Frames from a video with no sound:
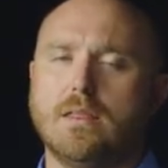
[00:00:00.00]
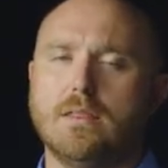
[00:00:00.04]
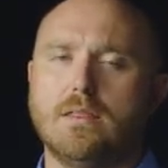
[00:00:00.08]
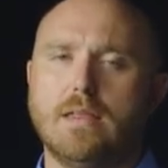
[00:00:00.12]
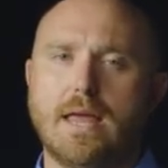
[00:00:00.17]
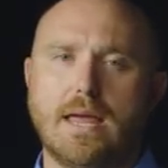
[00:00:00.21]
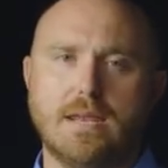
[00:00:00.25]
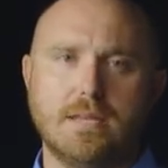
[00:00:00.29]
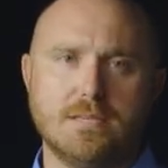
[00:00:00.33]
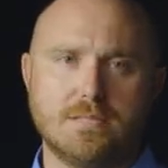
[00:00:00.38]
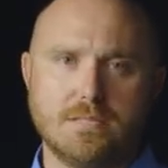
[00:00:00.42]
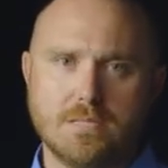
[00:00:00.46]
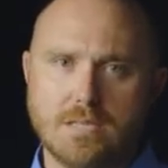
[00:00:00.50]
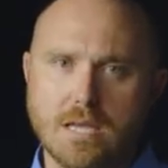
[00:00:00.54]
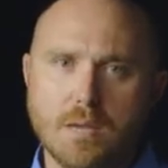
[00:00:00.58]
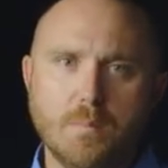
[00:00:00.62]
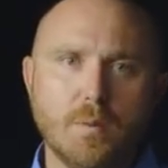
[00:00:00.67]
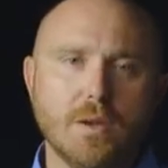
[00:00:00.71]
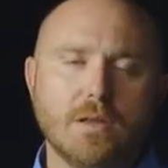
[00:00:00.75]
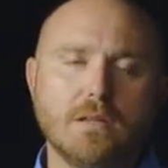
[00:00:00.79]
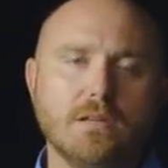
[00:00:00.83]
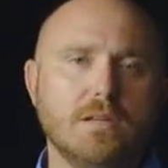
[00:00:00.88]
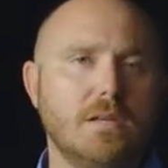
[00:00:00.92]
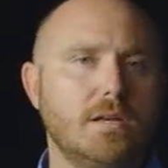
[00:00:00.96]
That is
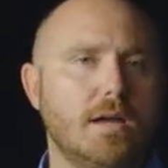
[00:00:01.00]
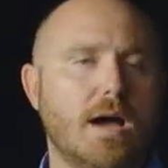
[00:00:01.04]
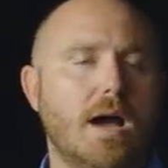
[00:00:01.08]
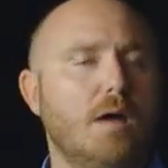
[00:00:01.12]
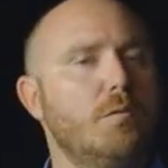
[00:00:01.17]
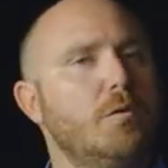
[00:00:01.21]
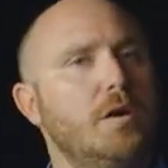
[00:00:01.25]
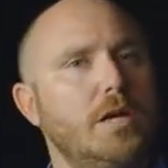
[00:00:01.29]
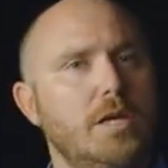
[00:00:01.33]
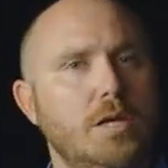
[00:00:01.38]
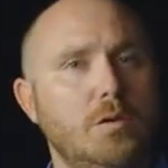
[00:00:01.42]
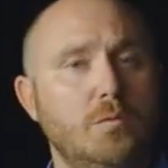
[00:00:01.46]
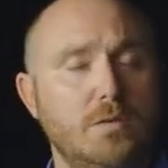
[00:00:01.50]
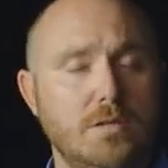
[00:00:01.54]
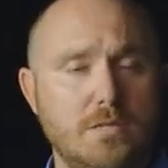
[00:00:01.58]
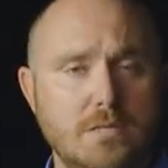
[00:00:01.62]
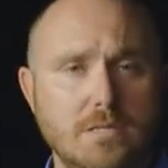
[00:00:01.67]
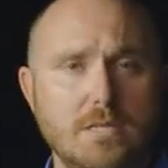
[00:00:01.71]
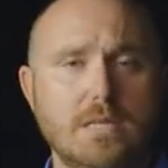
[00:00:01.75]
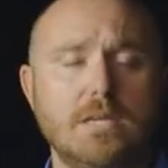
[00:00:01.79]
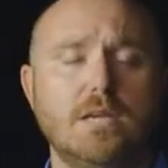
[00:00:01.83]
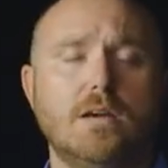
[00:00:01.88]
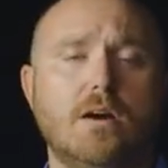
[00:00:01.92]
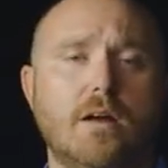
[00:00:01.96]
typically not what you would
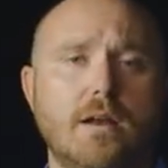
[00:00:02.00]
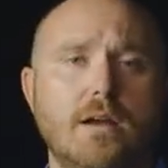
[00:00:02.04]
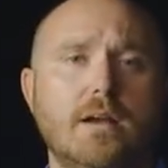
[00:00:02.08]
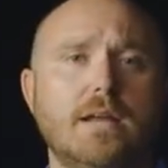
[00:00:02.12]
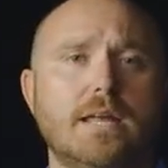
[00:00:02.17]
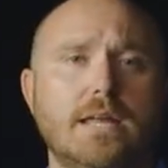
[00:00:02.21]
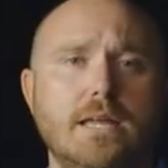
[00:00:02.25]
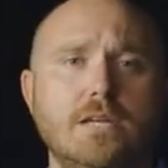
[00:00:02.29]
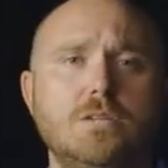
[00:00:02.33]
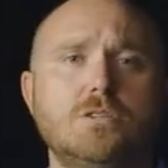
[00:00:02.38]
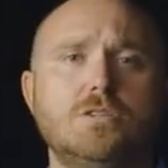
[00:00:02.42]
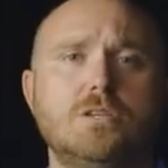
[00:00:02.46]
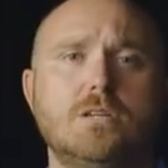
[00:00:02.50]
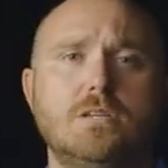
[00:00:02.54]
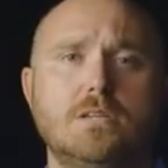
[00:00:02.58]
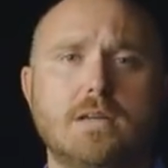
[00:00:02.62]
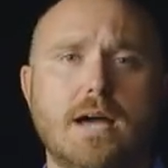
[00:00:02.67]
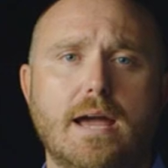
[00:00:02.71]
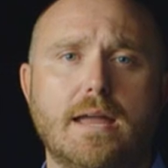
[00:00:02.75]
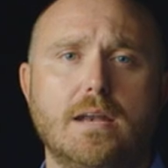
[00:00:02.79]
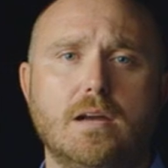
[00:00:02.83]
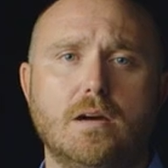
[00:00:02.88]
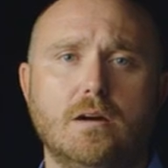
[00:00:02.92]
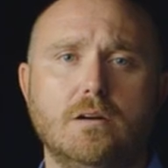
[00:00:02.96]
see on an engine
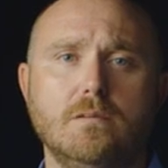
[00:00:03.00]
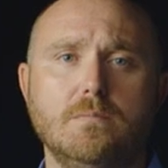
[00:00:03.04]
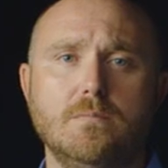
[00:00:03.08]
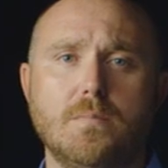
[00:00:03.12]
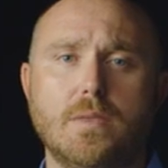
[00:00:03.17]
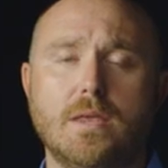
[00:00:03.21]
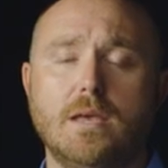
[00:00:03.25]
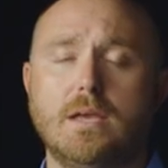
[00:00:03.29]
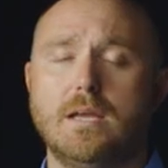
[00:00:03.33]
dyno.